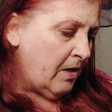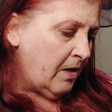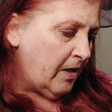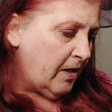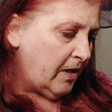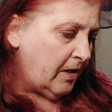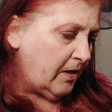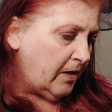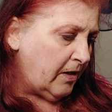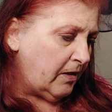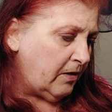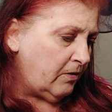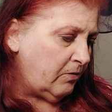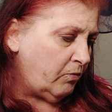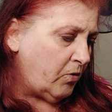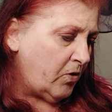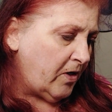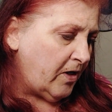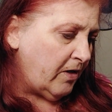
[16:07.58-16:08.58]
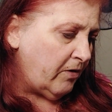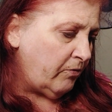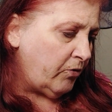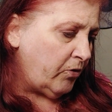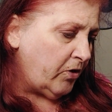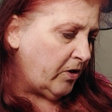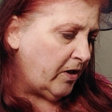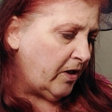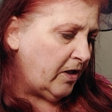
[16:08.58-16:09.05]
it is
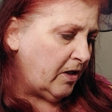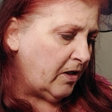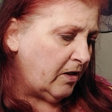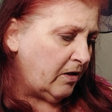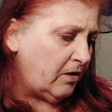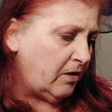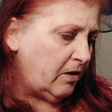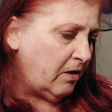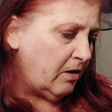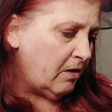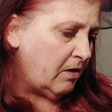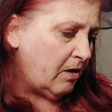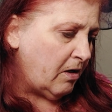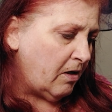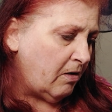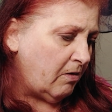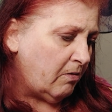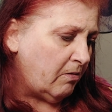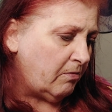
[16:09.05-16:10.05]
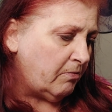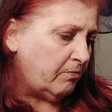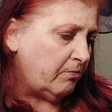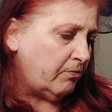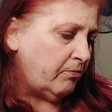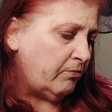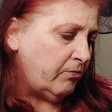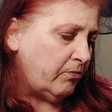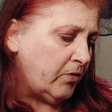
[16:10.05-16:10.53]
whatever it is,
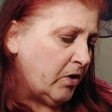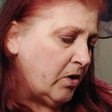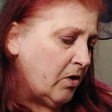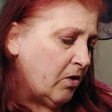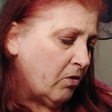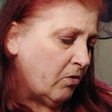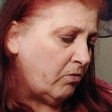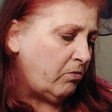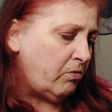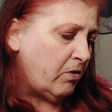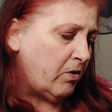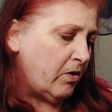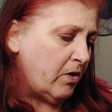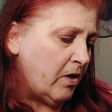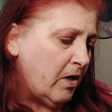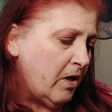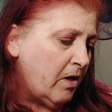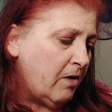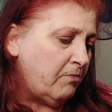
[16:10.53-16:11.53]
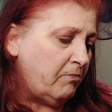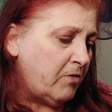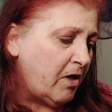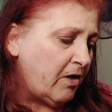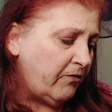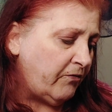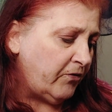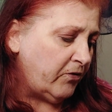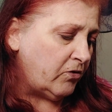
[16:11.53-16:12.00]
um, you know,
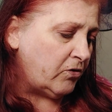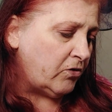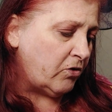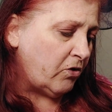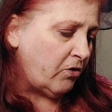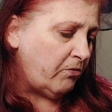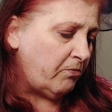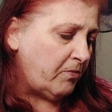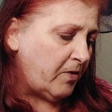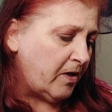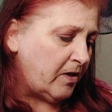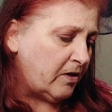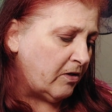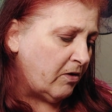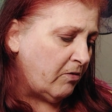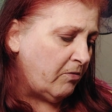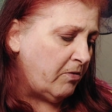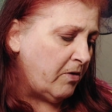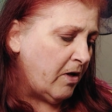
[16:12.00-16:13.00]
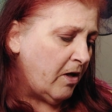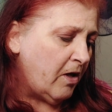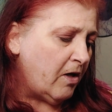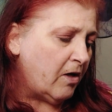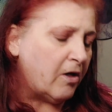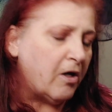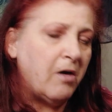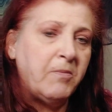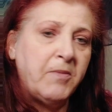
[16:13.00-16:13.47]
not feeling sorry for myself,
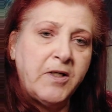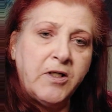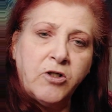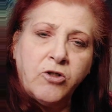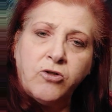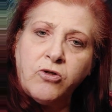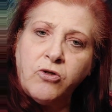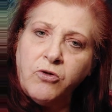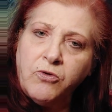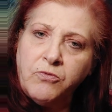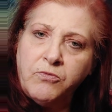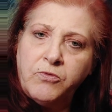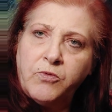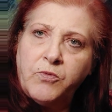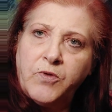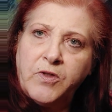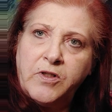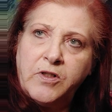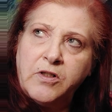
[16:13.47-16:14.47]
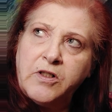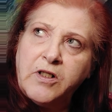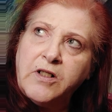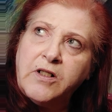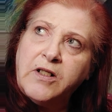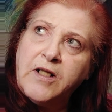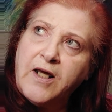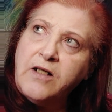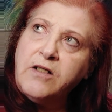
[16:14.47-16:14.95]
coming to terms with it,
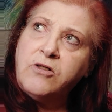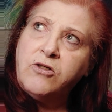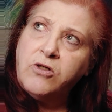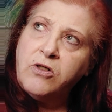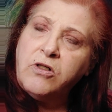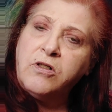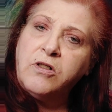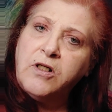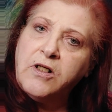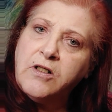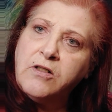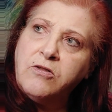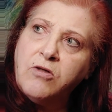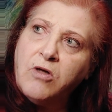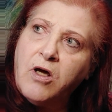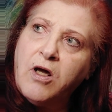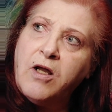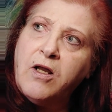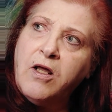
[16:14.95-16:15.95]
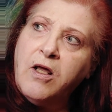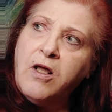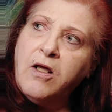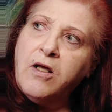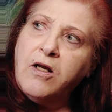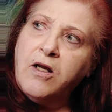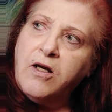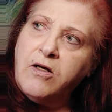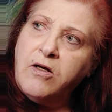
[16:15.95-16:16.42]
that that just is not,
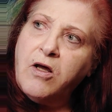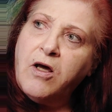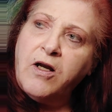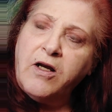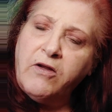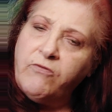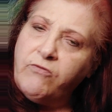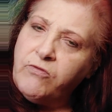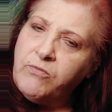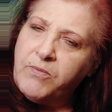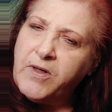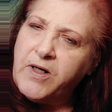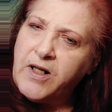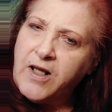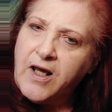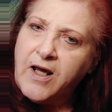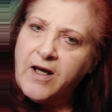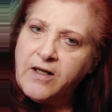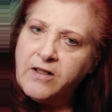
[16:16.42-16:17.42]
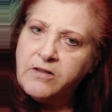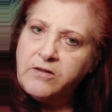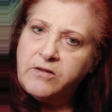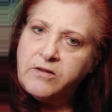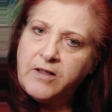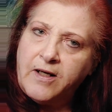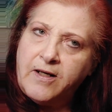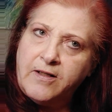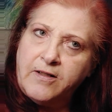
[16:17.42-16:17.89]
and not everybody
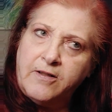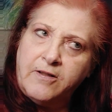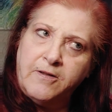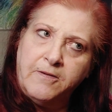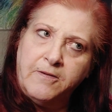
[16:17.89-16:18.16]
has that.